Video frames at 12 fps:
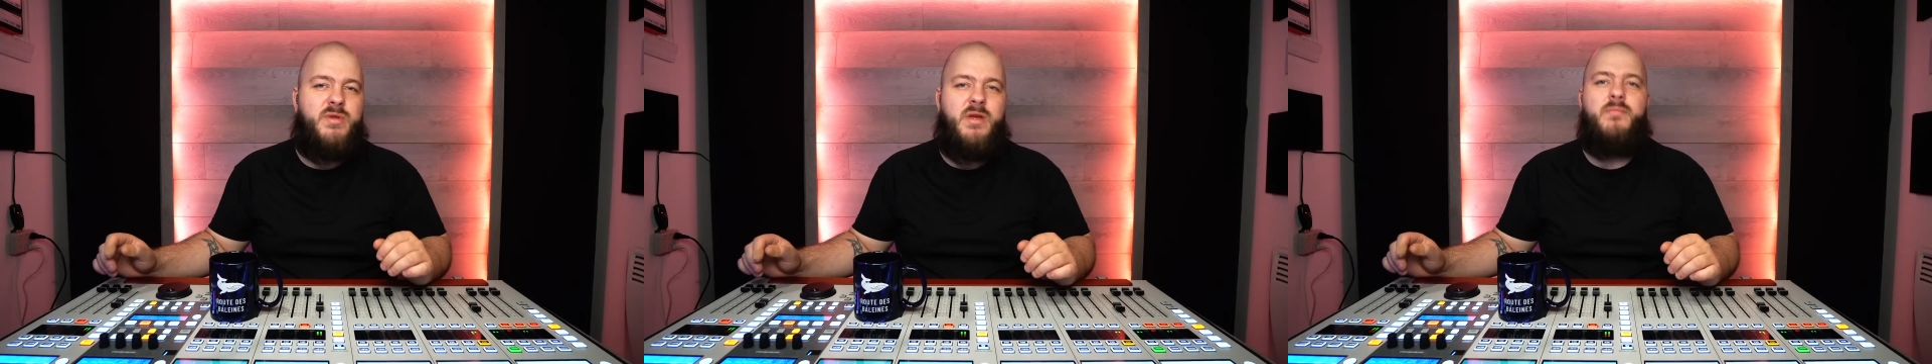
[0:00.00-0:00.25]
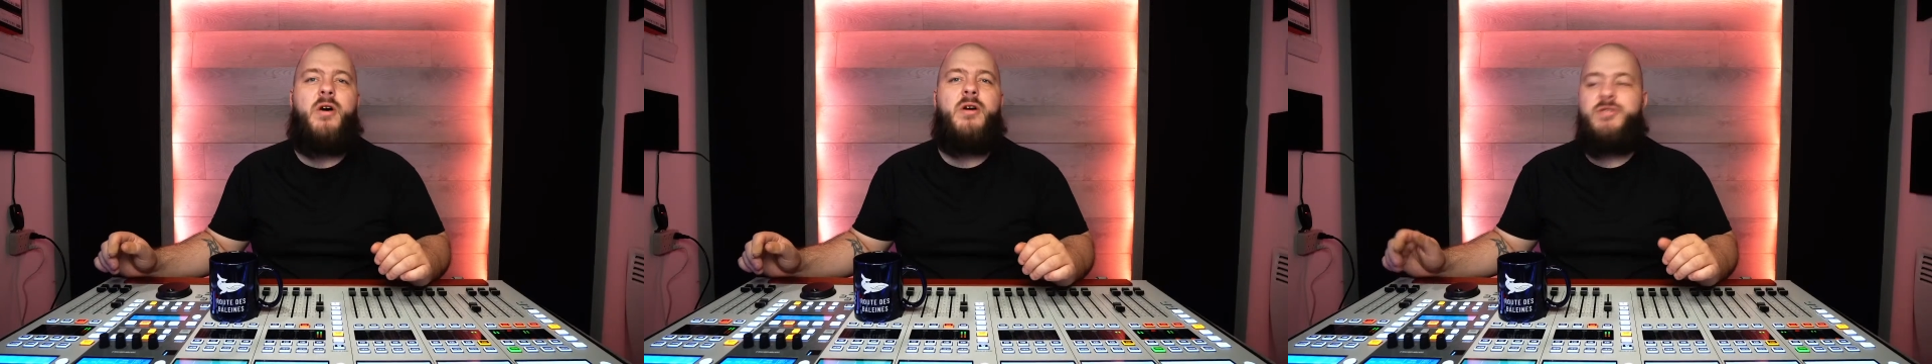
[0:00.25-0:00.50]

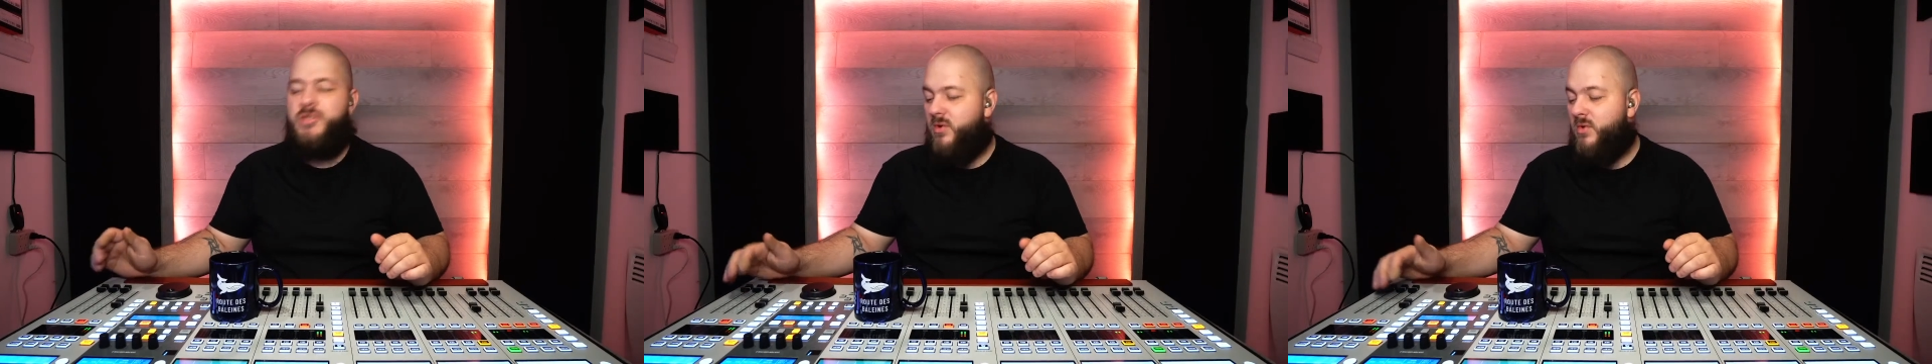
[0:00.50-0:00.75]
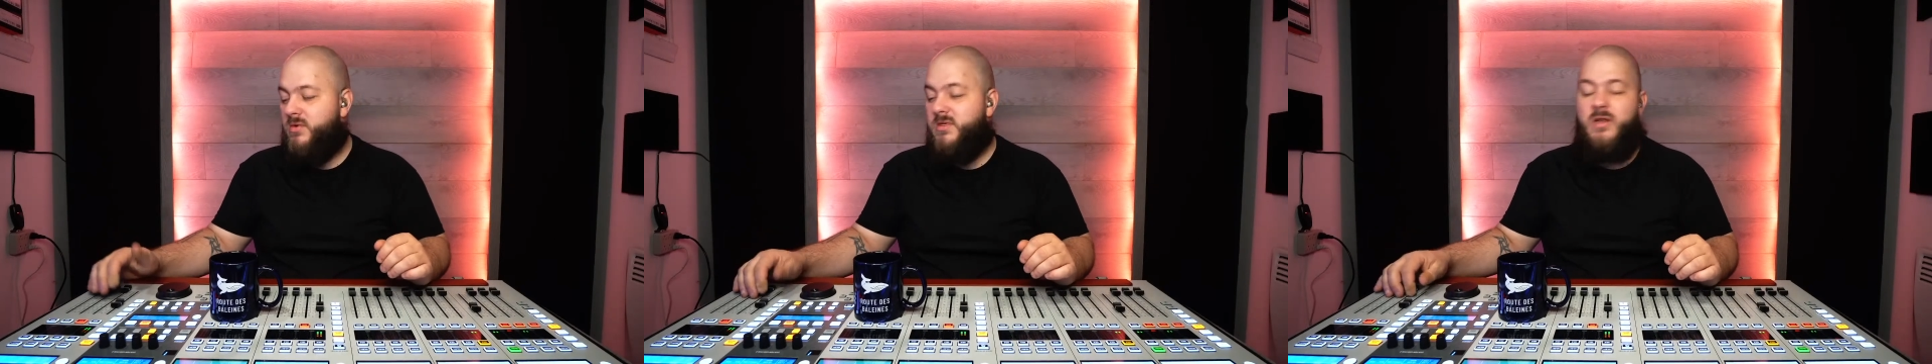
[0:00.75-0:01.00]
did my
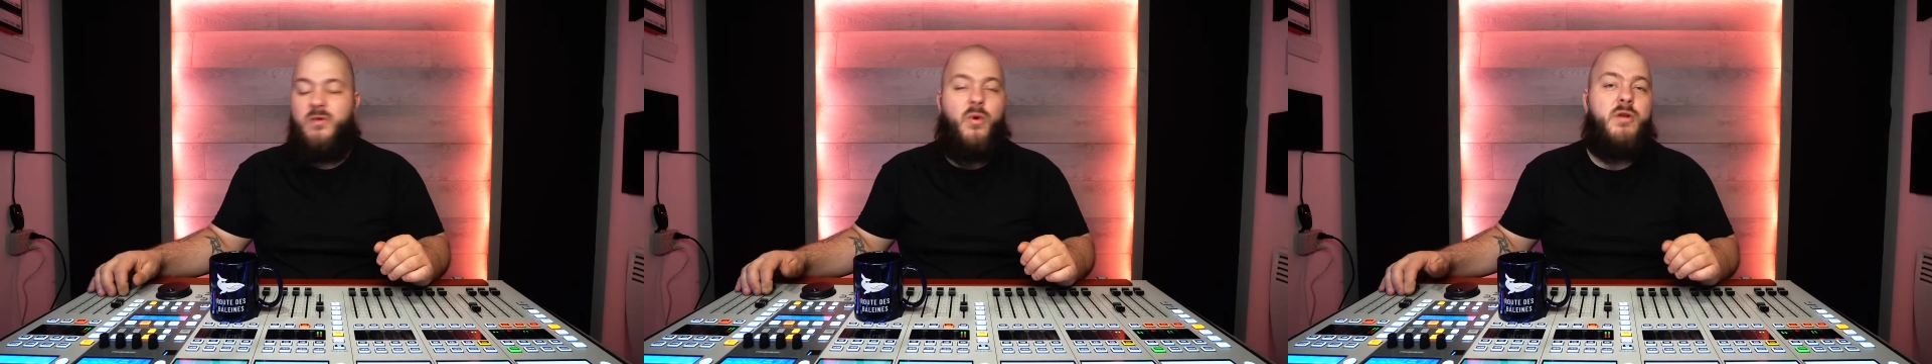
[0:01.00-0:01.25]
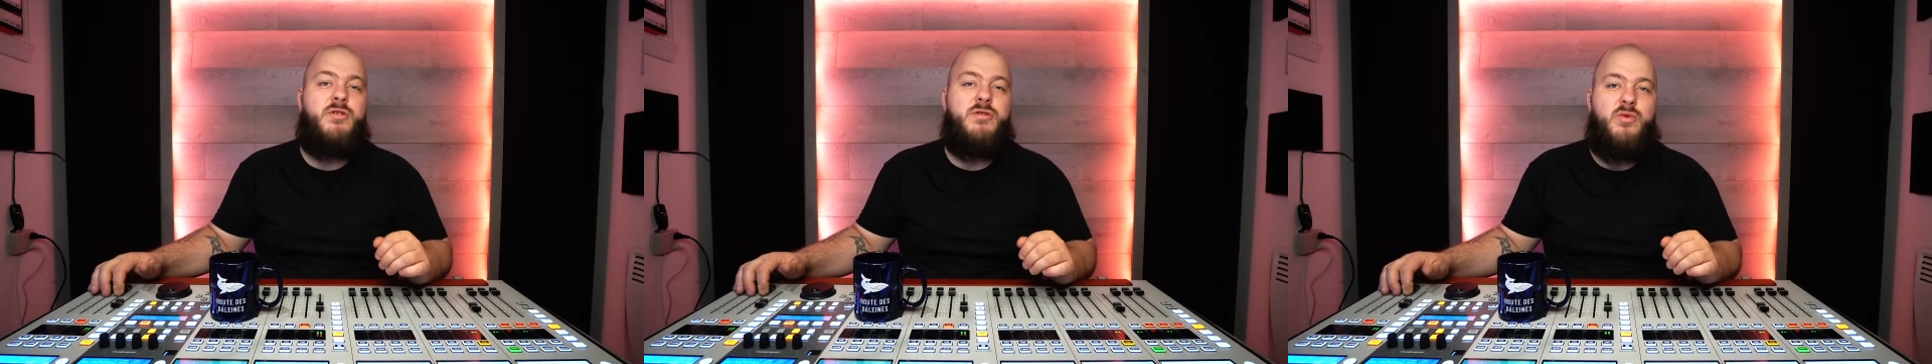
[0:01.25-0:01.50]
show, didn't
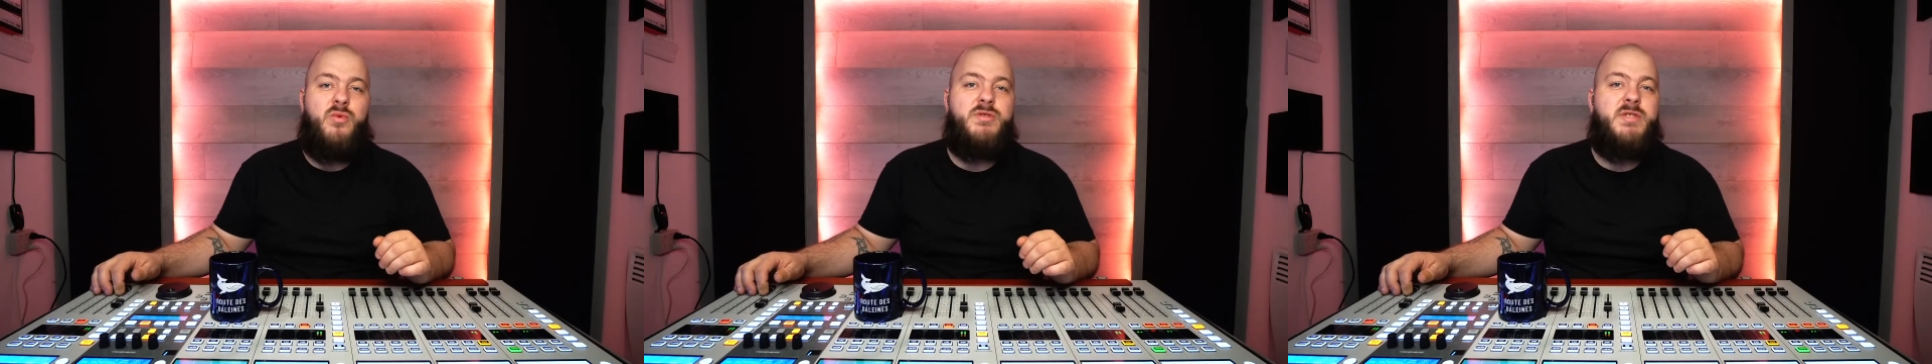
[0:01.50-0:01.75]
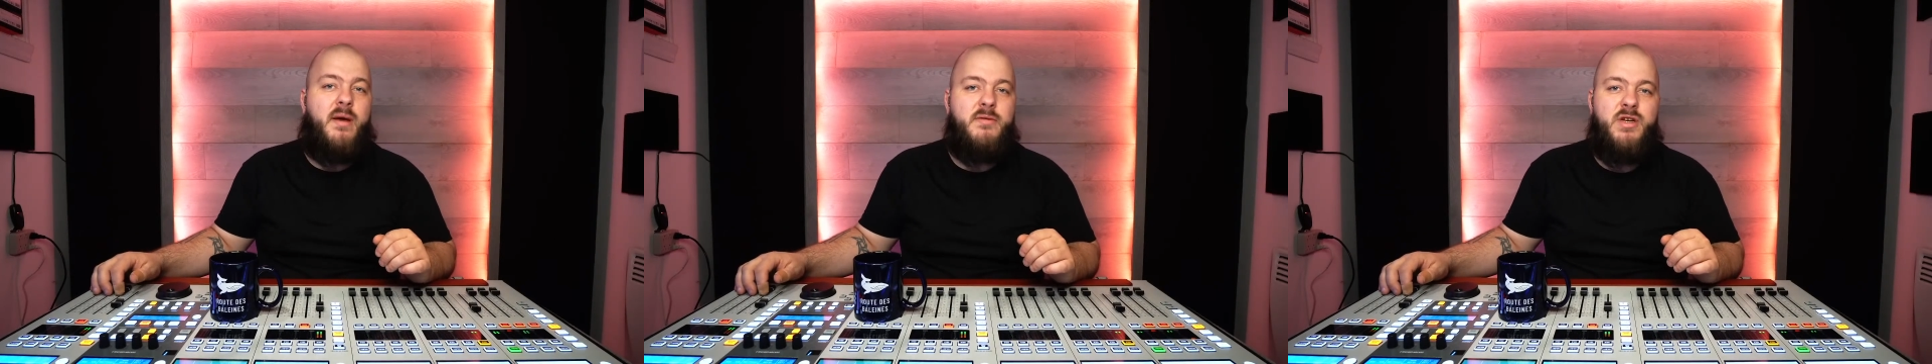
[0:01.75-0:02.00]
want to do a
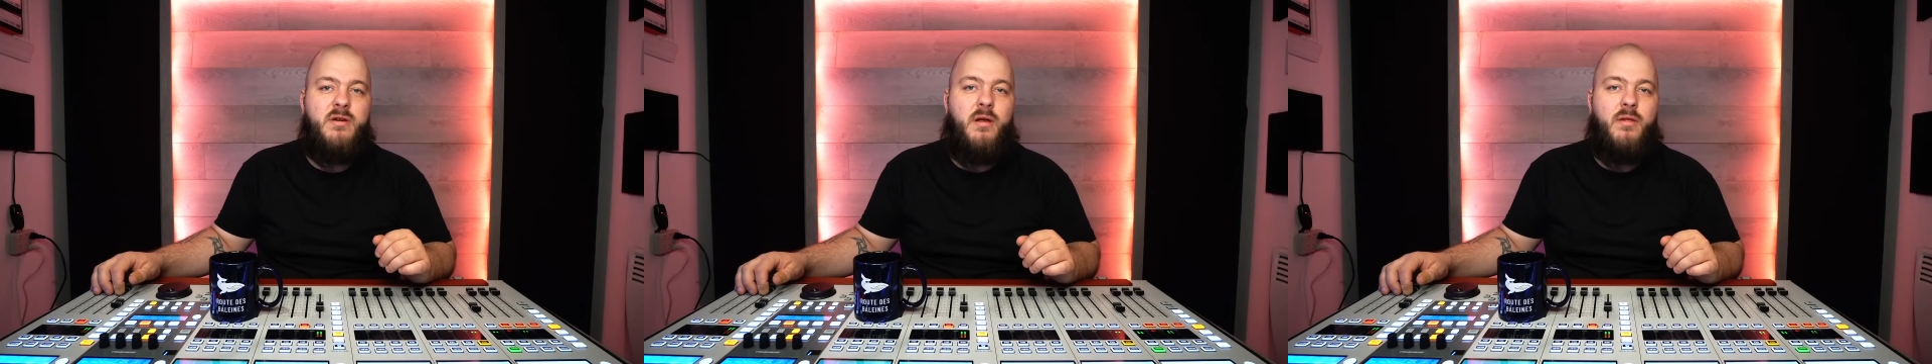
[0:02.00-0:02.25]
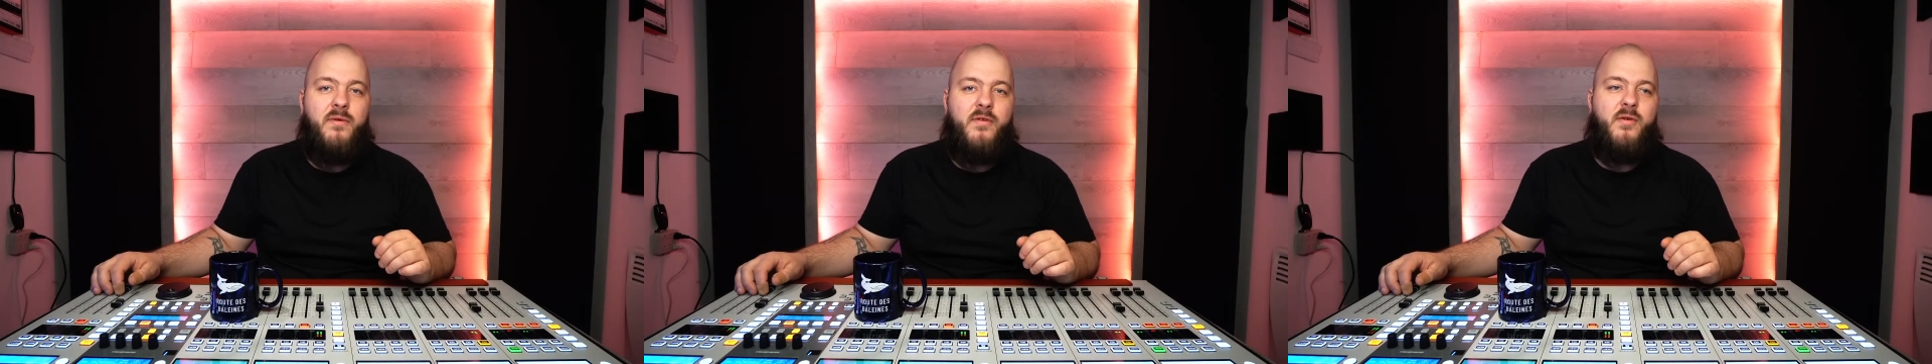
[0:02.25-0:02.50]
sound check
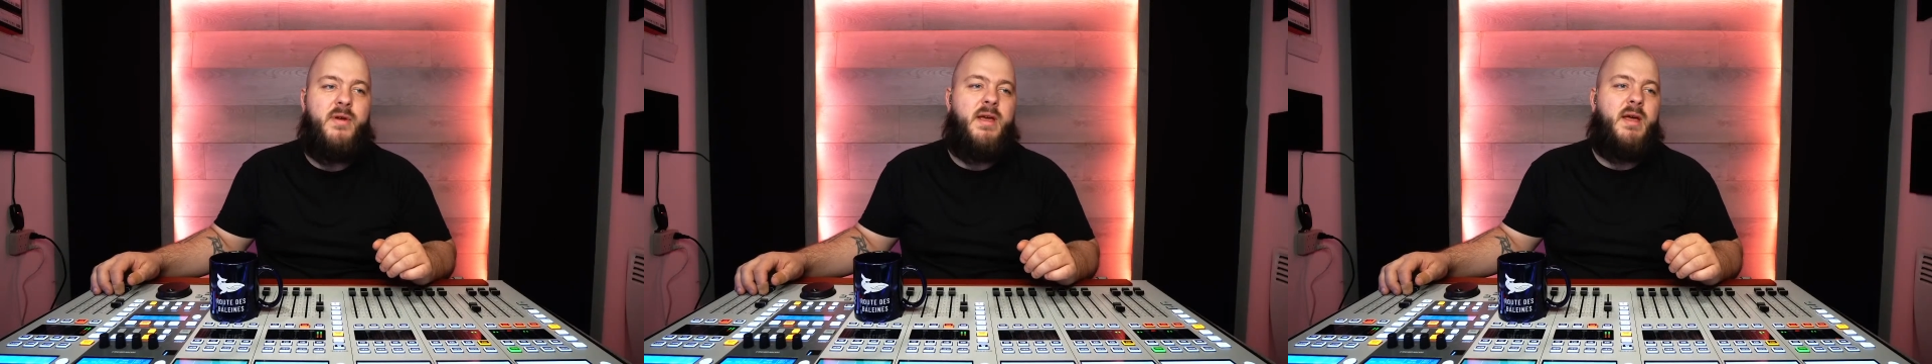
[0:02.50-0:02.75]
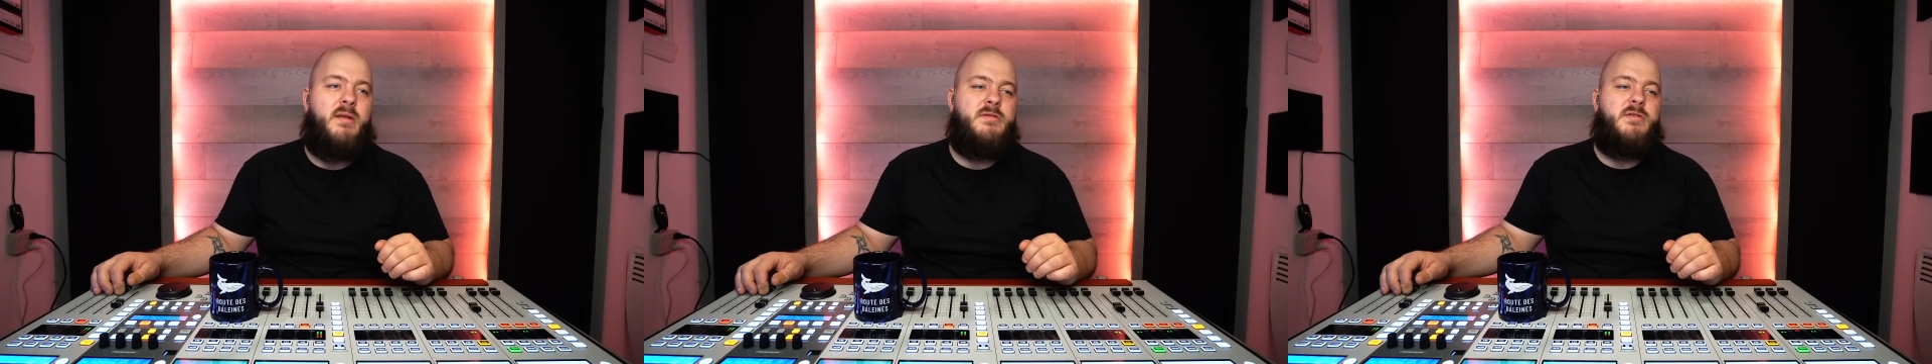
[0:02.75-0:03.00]
all over again,